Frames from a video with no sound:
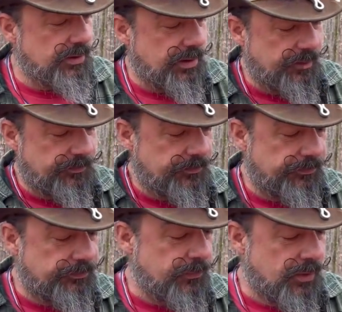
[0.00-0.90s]
there.
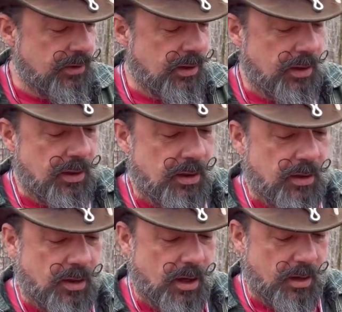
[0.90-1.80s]

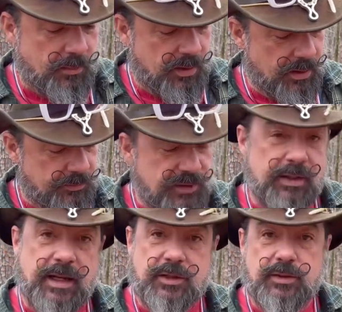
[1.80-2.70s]
I'm sitting
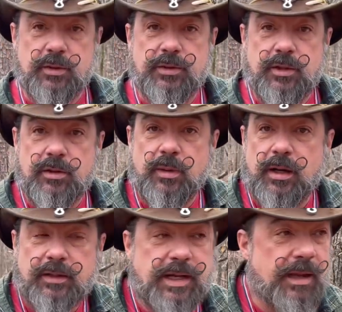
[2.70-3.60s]
next to a dude
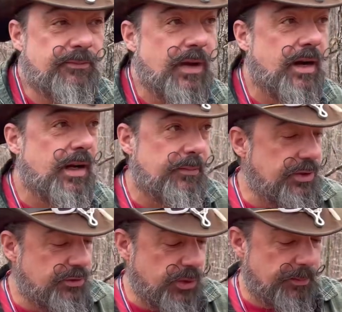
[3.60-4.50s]
around the campfire, and I'm
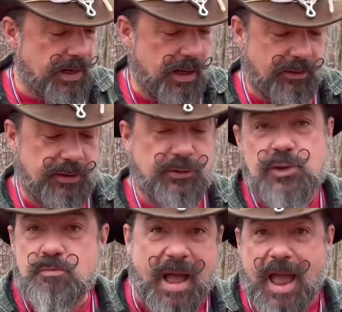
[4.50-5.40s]
just tripping out on this new
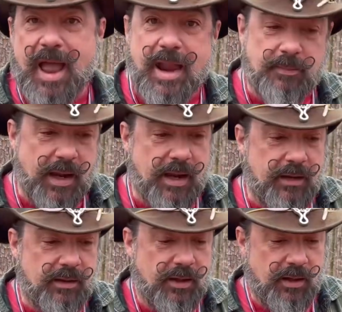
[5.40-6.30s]
bag,
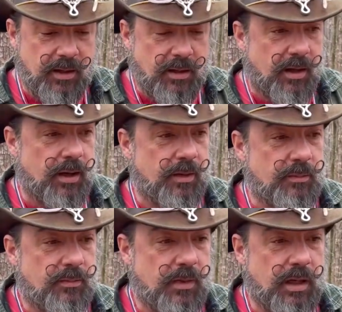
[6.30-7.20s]
man. And
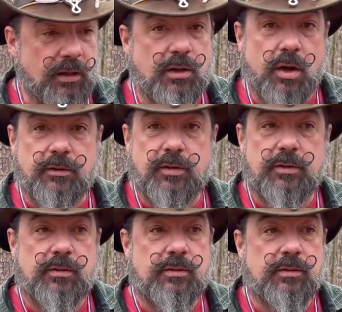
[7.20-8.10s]
I look over
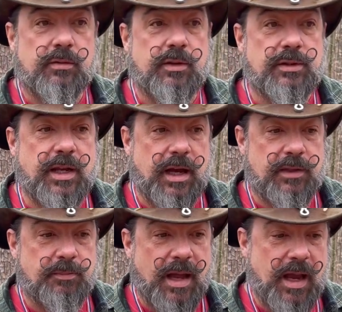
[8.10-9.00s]
this guy's
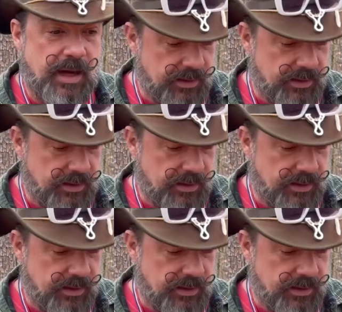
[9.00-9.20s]
bag,